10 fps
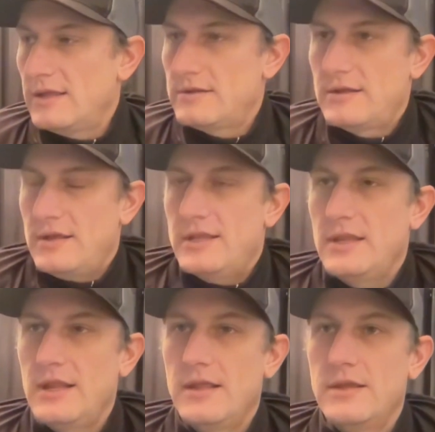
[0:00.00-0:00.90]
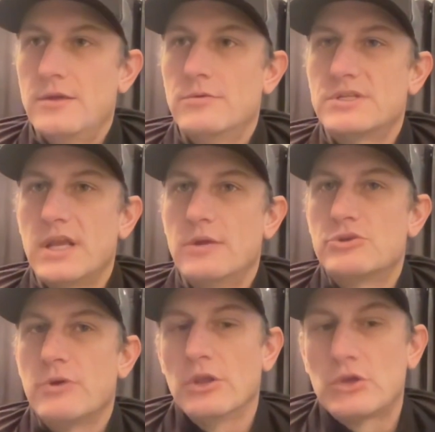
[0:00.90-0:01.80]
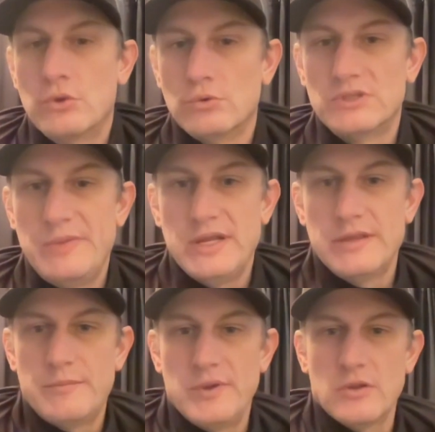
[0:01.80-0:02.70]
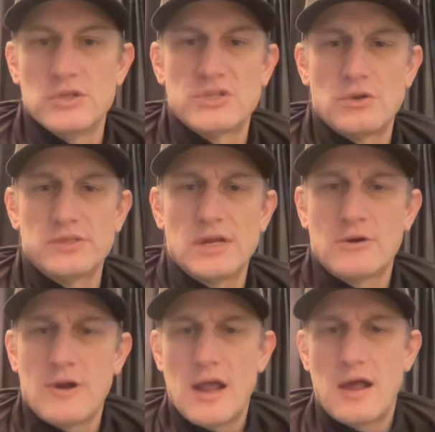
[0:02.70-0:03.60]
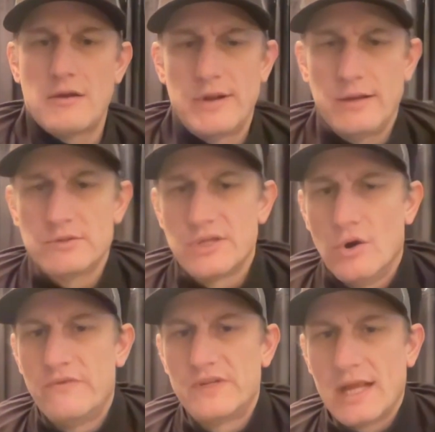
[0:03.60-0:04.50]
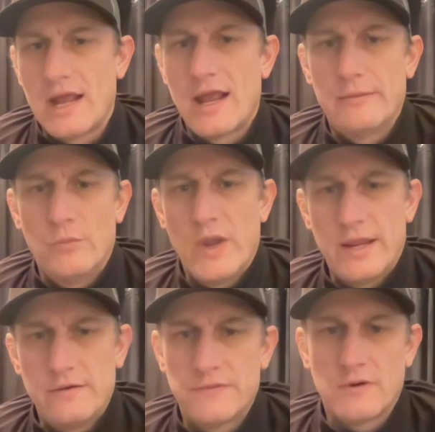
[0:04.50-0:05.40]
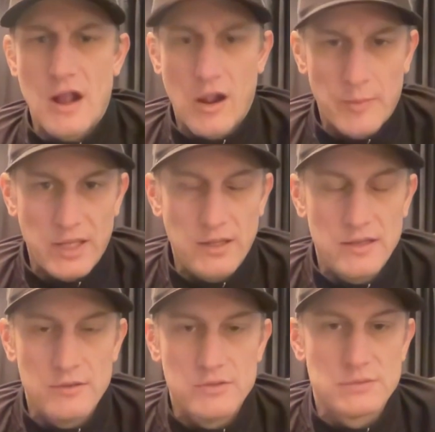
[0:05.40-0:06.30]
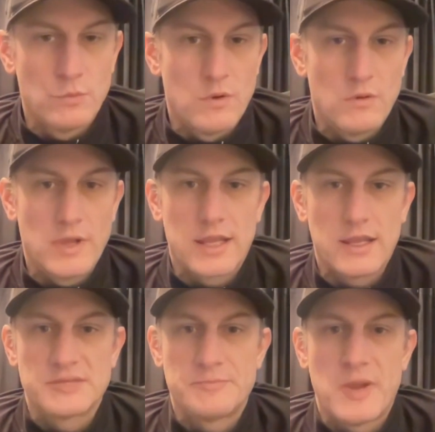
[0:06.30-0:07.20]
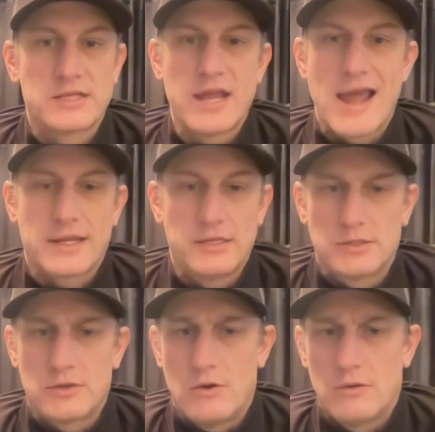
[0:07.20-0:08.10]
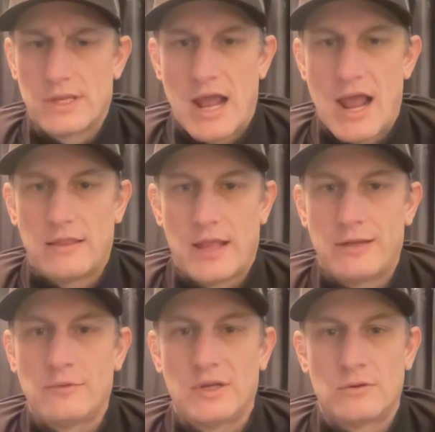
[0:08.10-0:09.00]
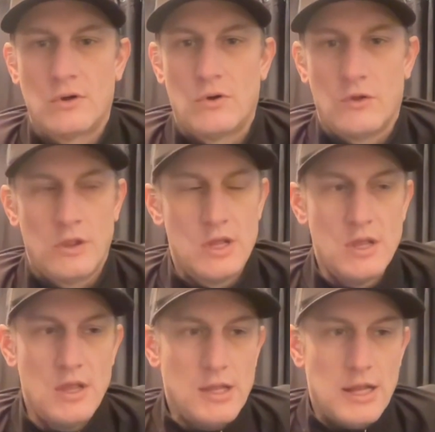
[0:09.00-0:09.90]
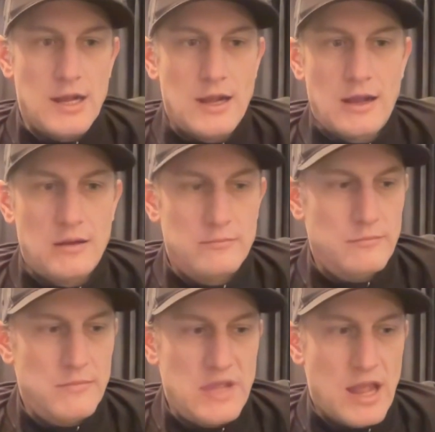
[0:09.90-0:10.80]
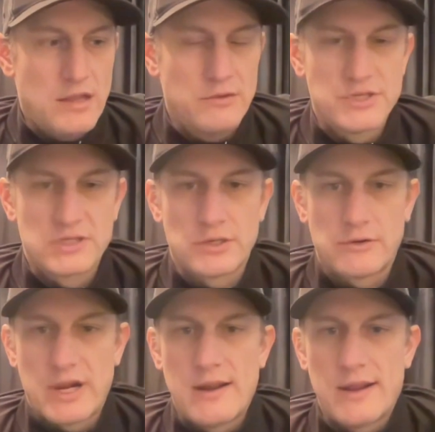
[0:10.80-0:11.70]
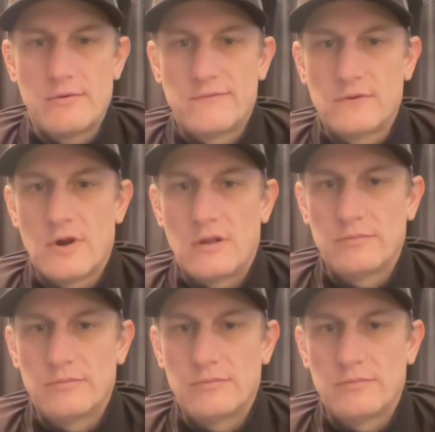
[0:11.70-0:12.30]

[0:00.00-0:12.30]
And it was really cool to be in the building. Sold out crowd. It was an overtime win for Army. It was like a spectacular goal, like highlight reel goal. Yeah, it was just a great night overall.